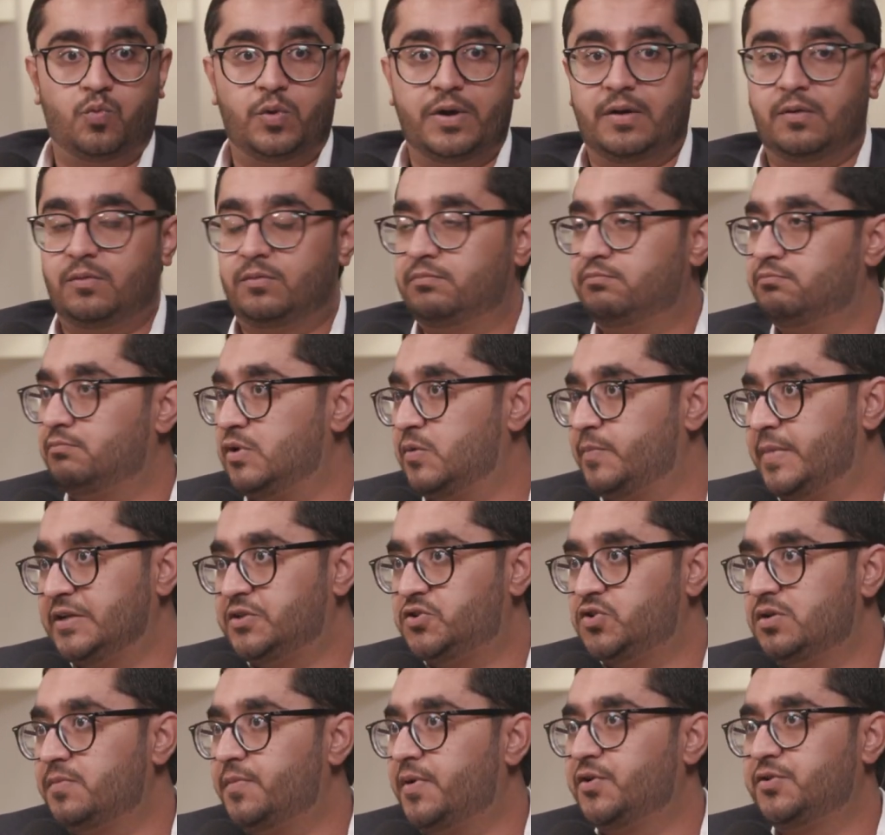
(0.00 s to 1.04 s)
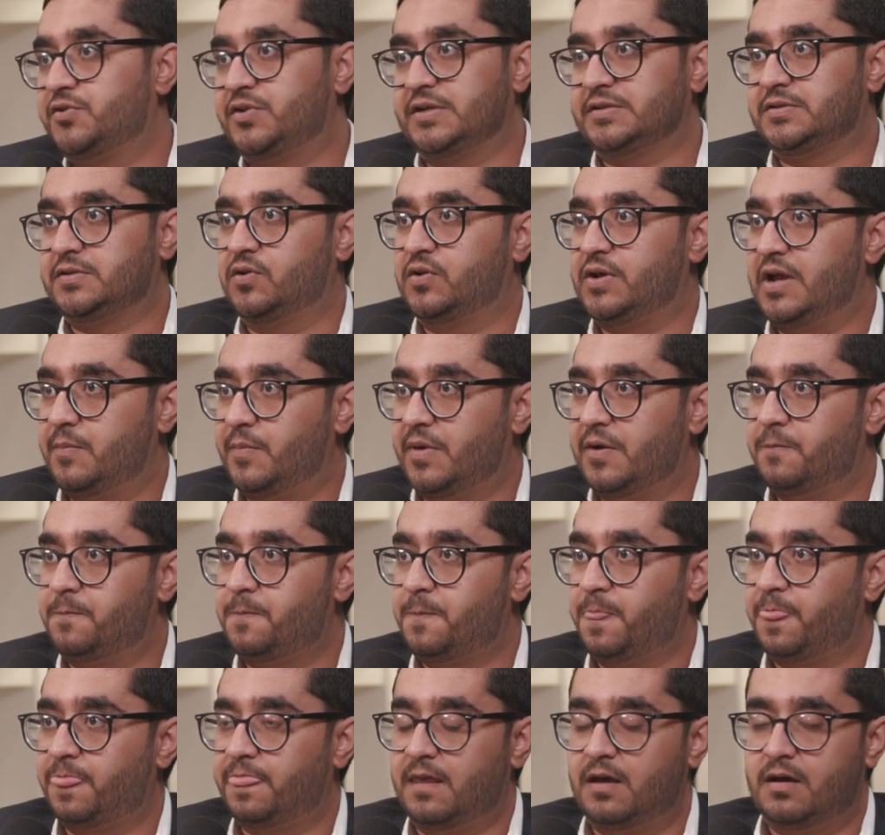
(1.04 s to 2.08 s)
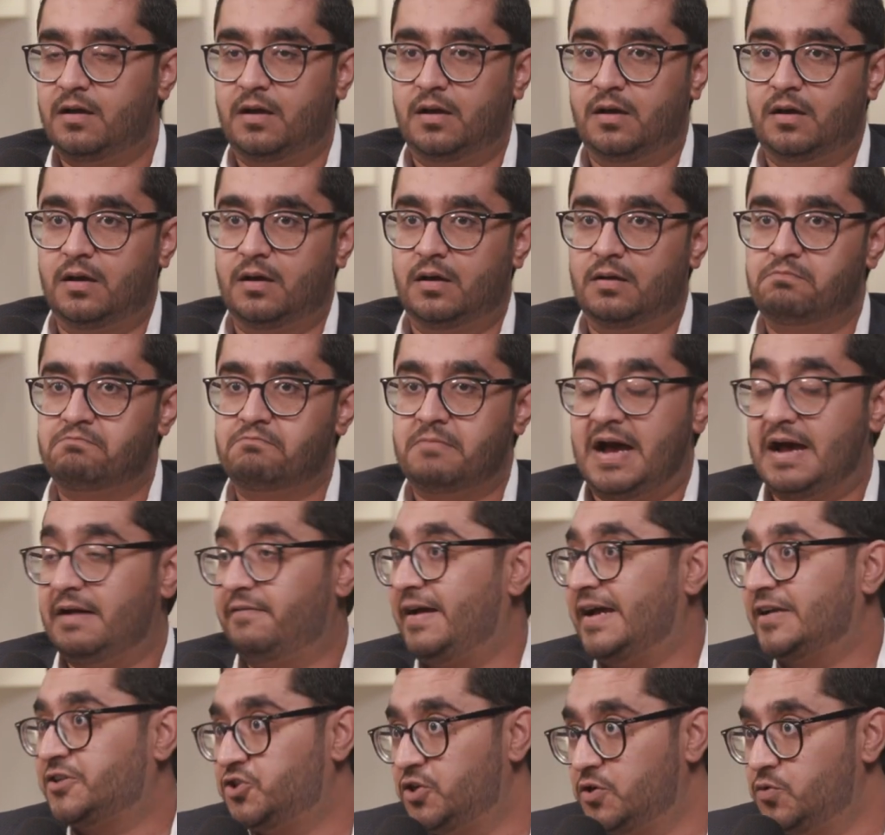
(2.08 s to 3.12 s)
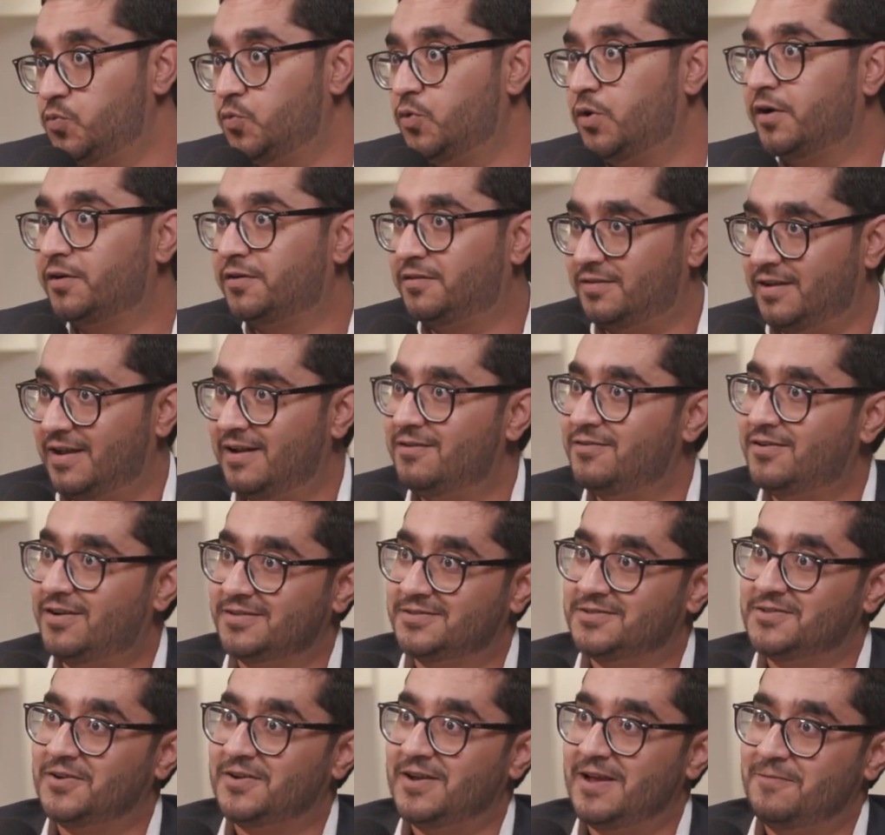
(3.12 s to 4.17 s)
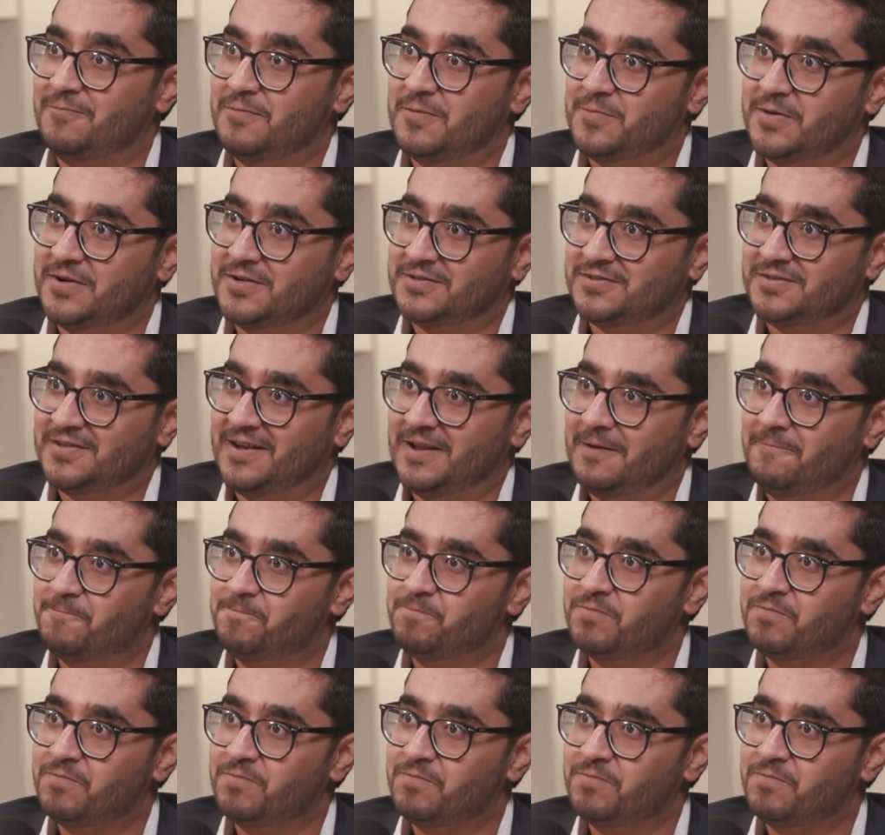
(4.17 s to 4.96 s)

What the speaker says: You mentioned about Ras Al Khaimah. I've actually worked in Ras Al Khaimah personally.